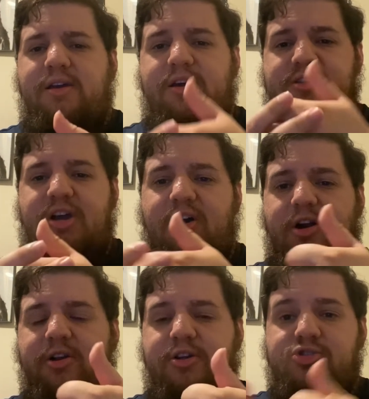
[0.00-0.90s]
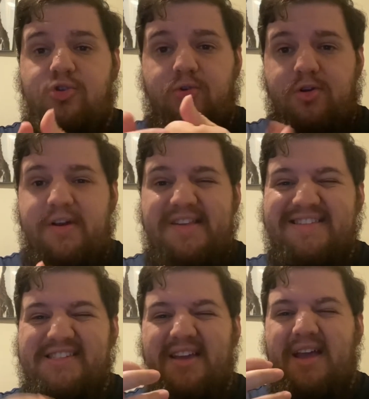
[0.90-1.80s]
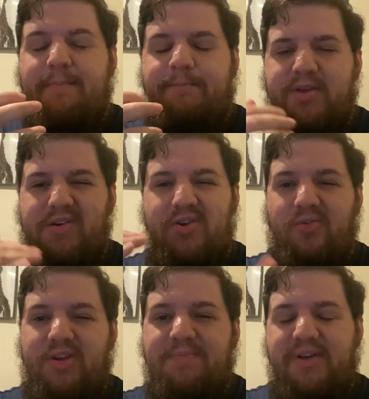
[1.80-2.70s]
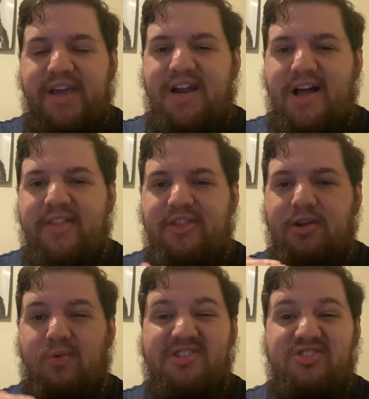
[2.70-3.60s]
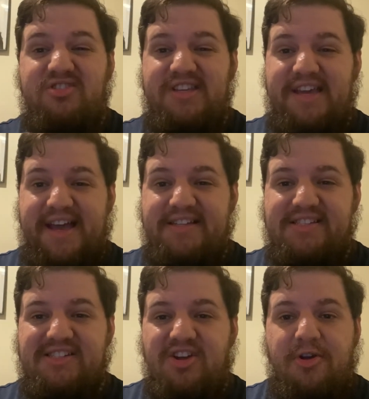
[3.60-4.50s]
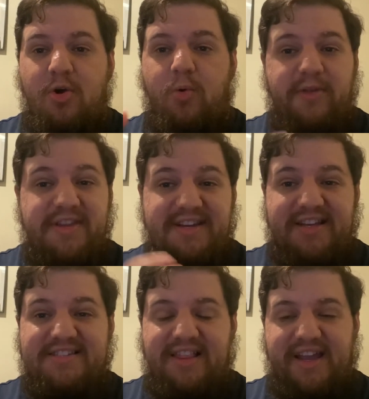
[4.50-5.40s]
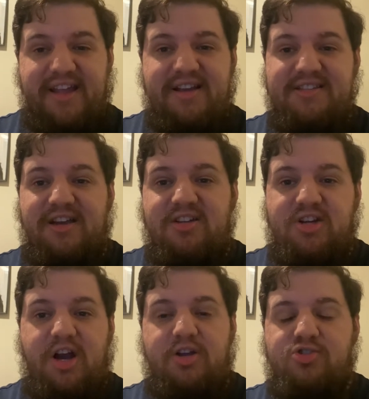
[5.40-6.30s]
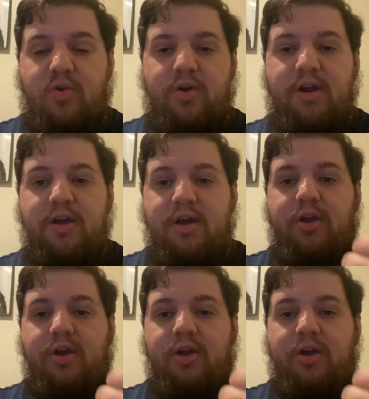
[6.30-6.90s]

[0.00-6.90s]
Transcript: guitar controller is, but you can only play it on the original DS or the DS Lite because the guitar controller